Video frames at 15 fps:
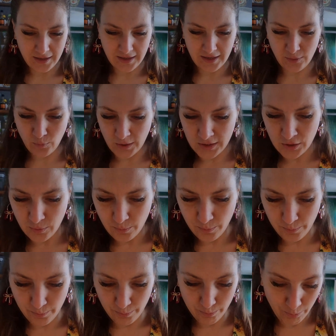And when you
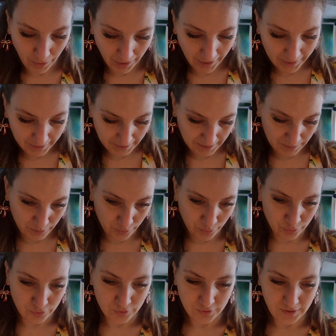buy
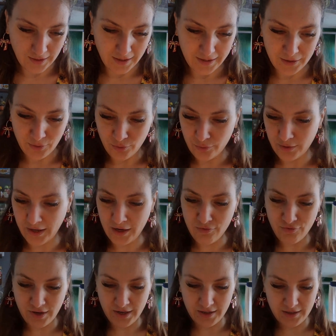apples, I
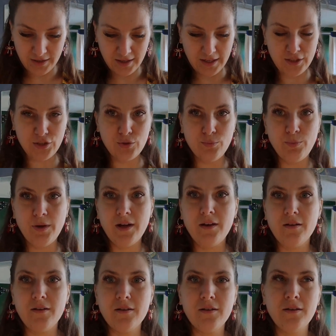read that you
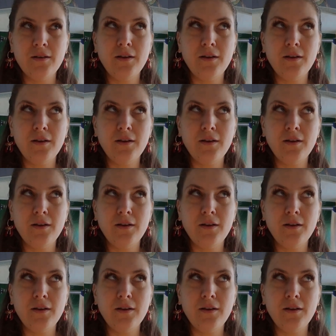better